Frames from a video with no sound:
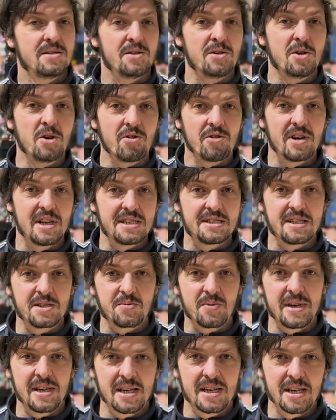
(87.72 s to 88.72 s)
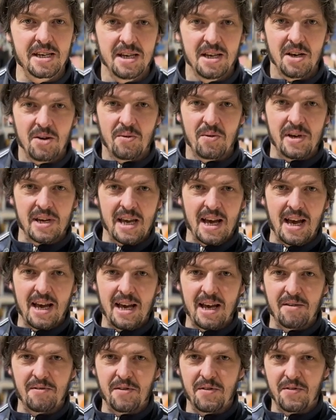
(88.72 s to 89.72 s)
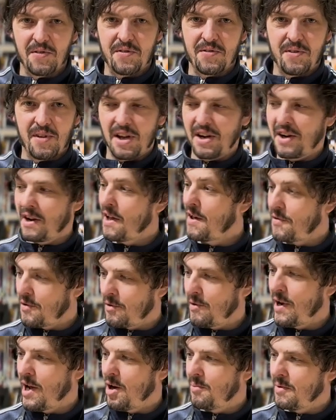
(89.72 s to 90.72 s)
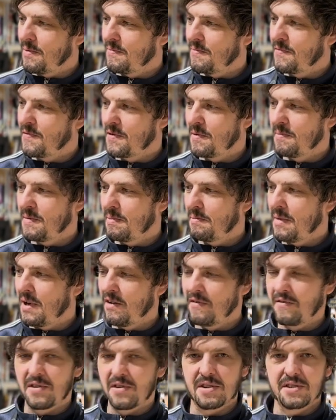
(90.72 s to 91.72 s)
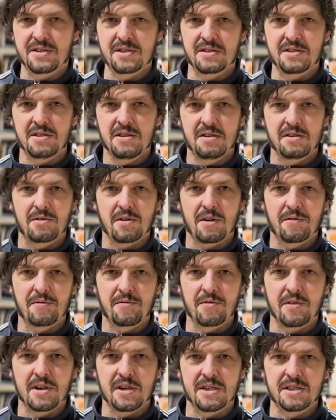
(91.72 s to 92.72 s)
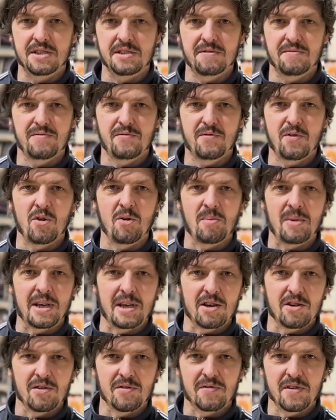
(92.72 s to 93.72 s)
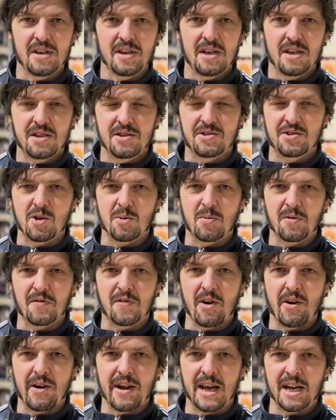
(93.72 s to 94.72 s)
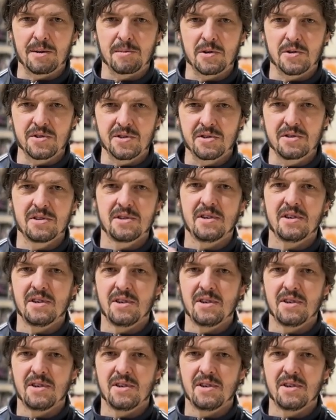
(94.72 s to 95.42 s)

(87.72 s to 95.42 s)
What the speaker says: New release this week, we have another album from the marvellous Gruff Rhys, formerly of Super Furry Animals.